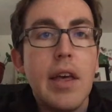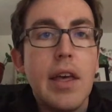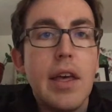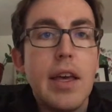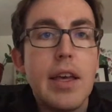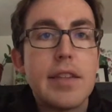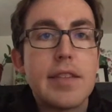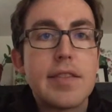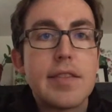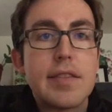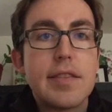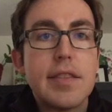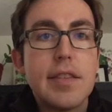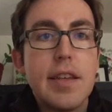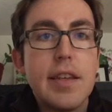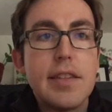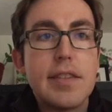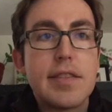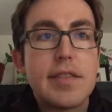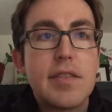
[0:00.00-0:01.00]
It's
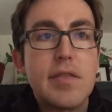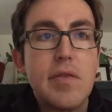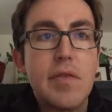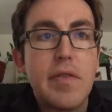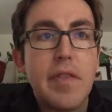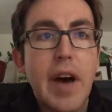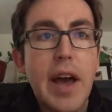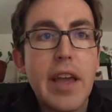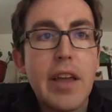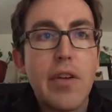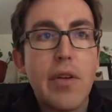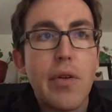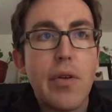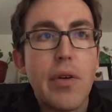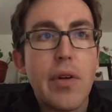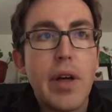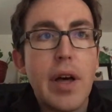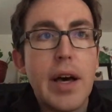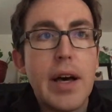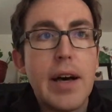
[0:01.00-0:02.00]

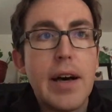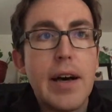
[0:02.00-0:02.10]
vital.